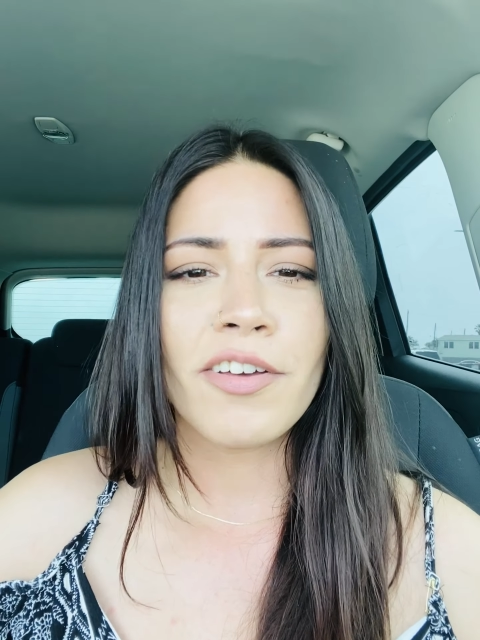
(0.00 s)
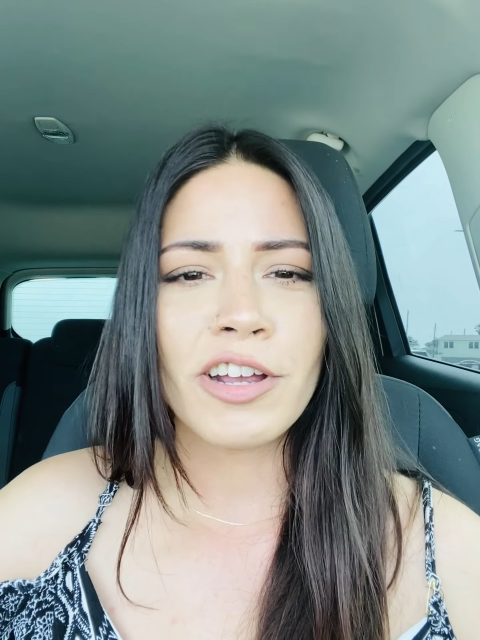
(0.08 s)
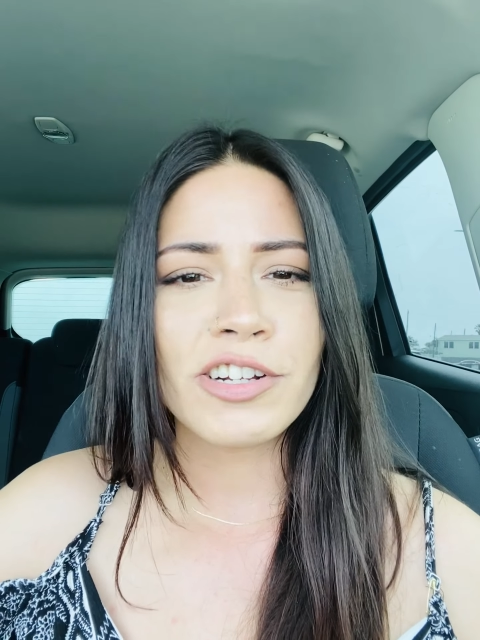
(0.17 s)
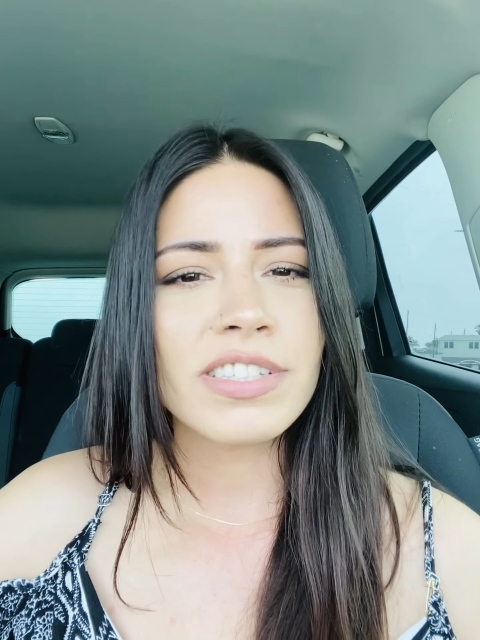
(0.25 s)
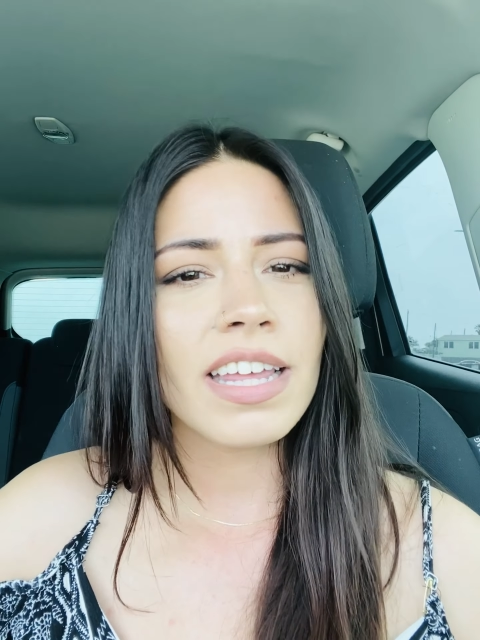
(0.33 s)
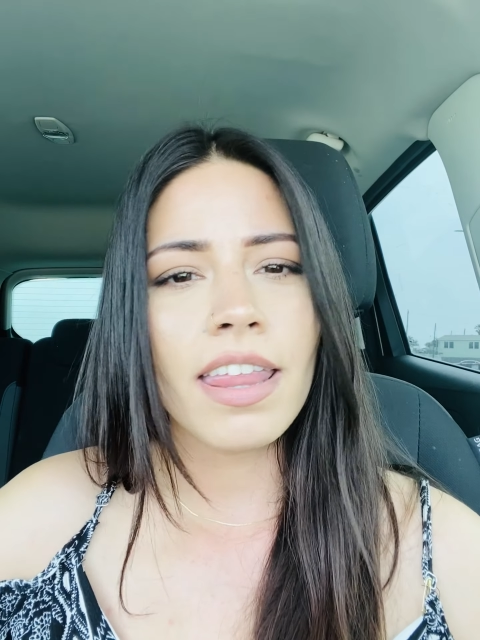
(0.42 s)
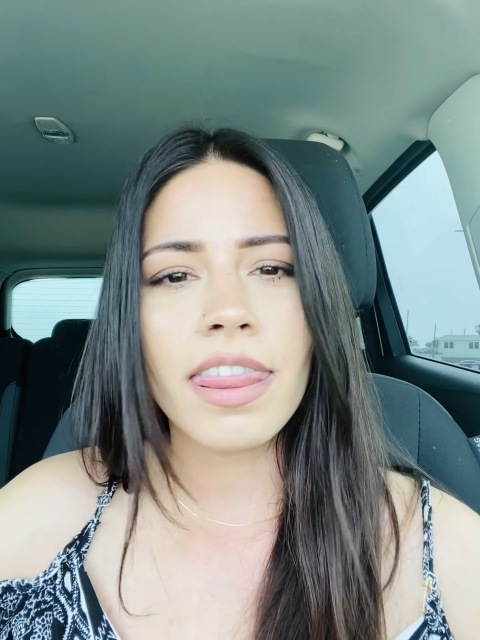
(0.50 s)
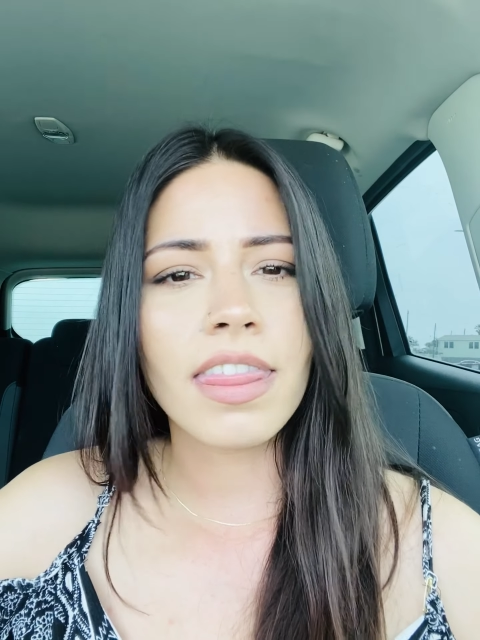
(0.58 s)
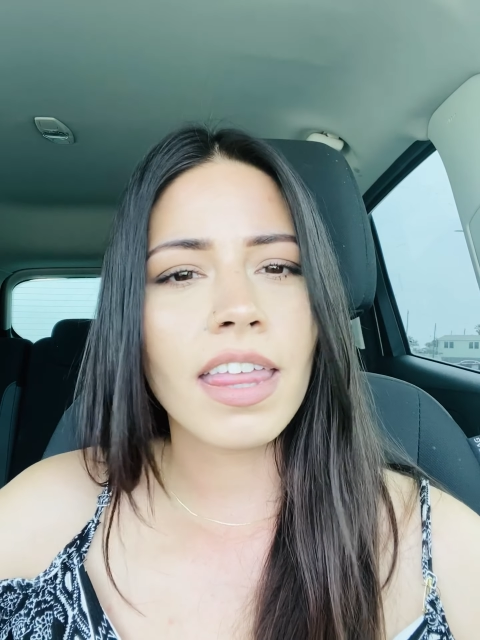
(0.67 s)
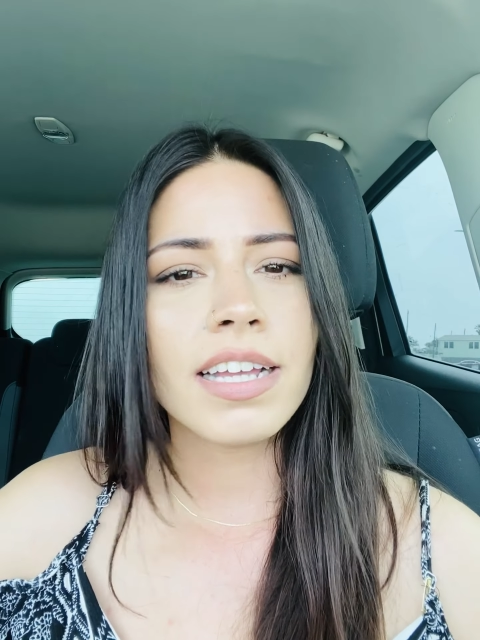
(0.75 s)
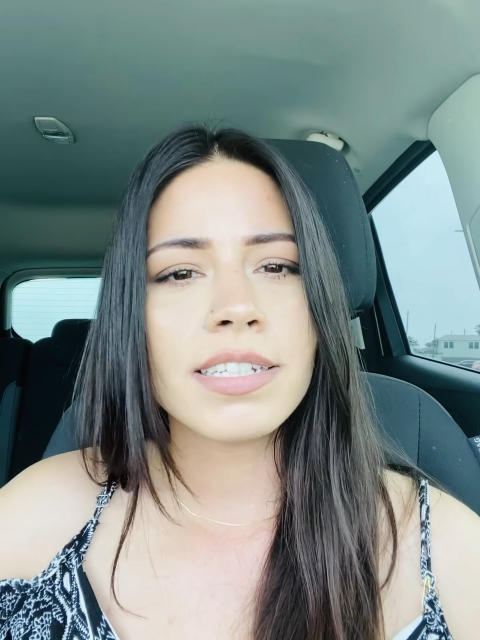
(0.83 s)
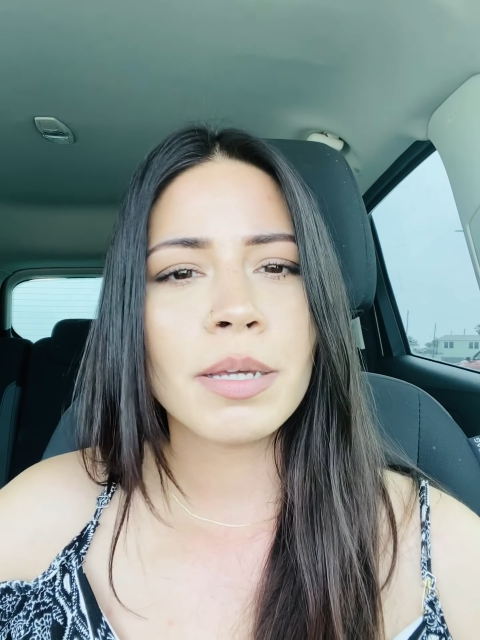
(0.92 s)
here's that
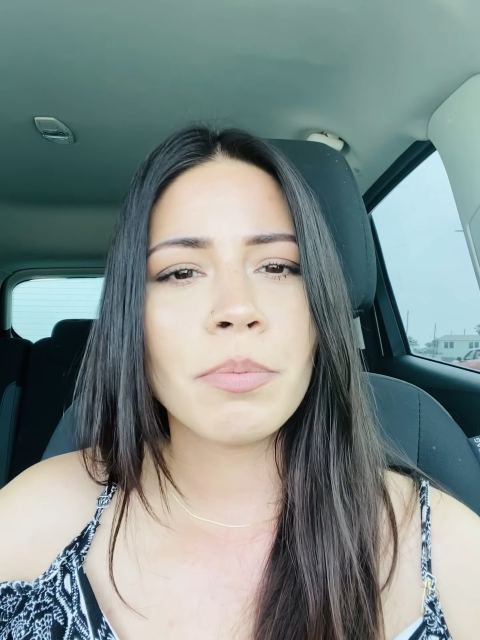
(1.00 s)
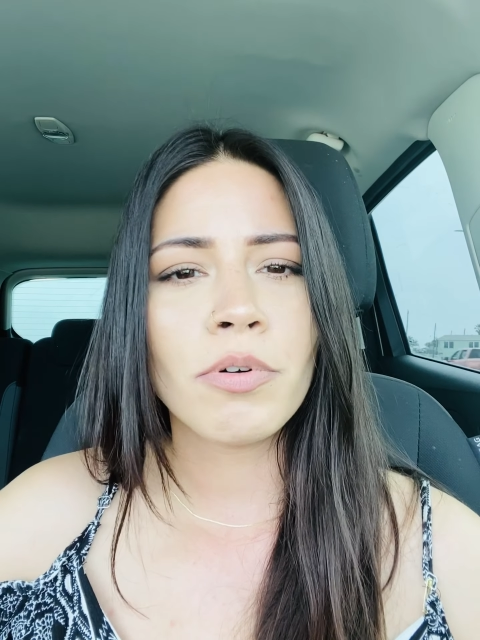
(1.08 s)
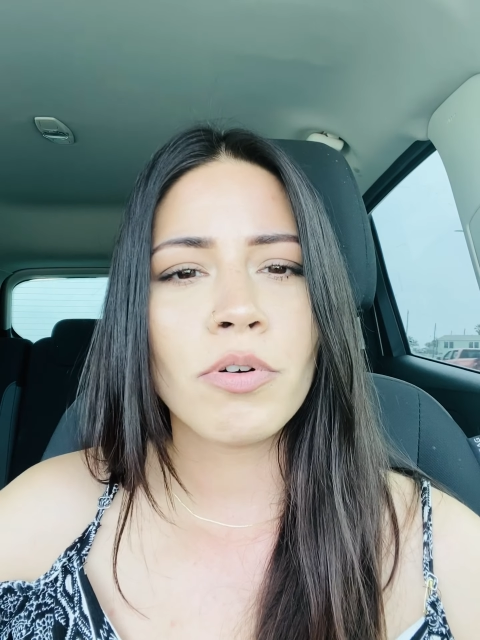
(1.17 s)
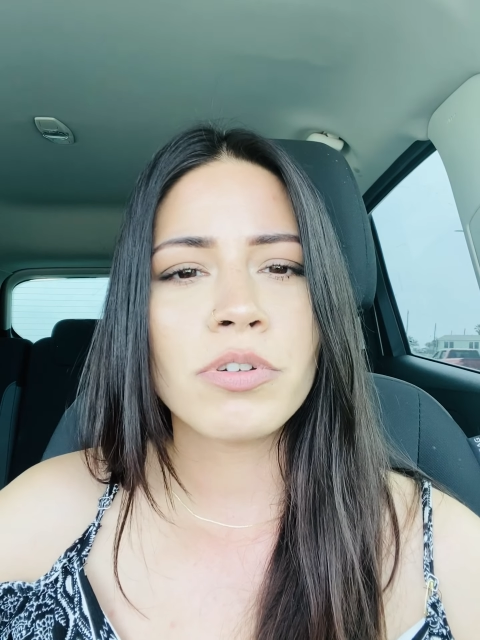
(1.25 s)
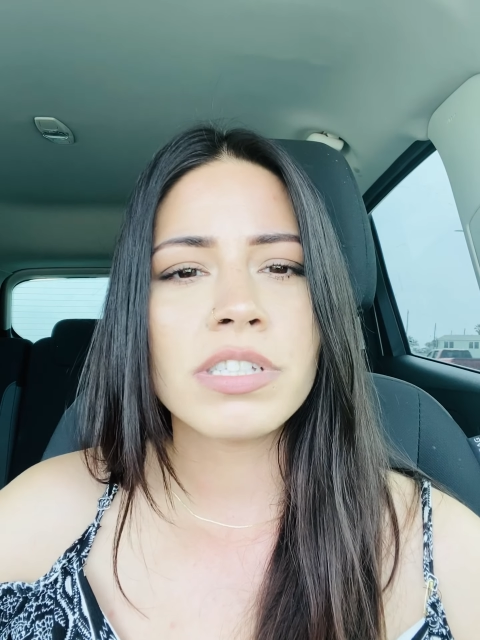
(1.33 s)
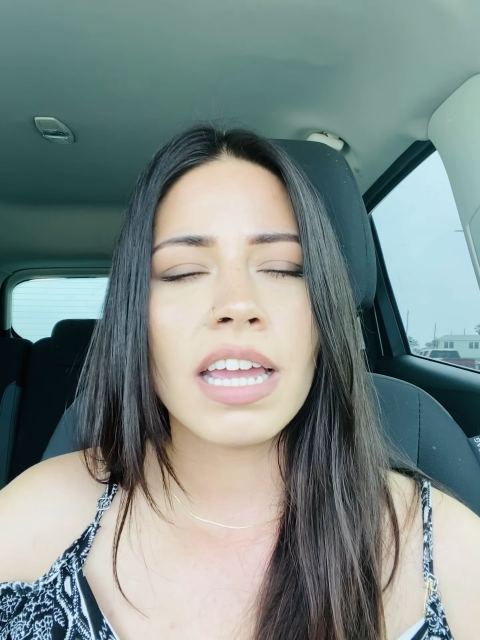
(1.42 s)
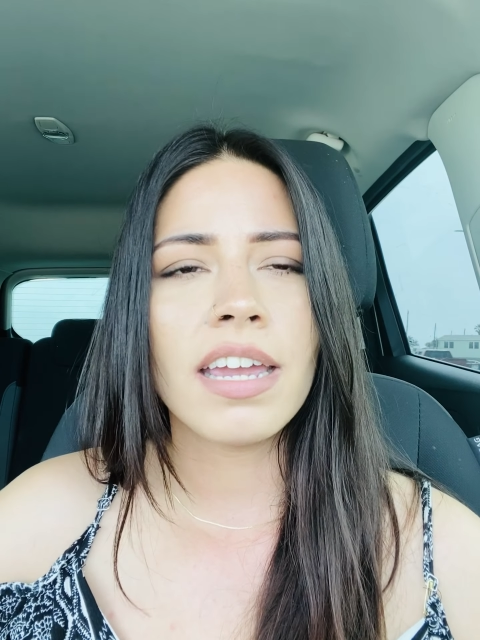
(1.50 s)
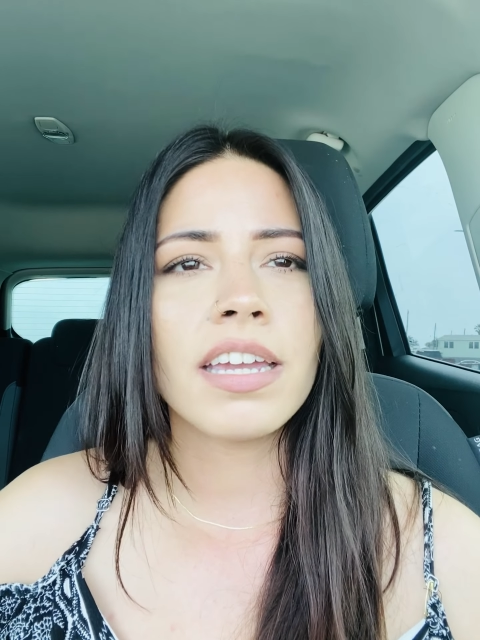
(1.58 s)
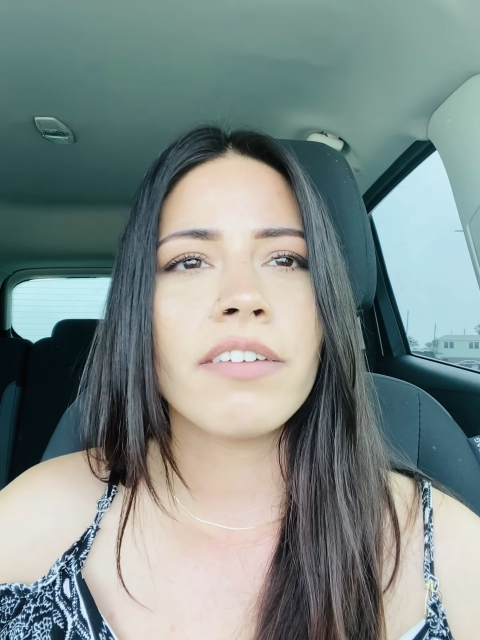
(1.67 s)
like typical saying,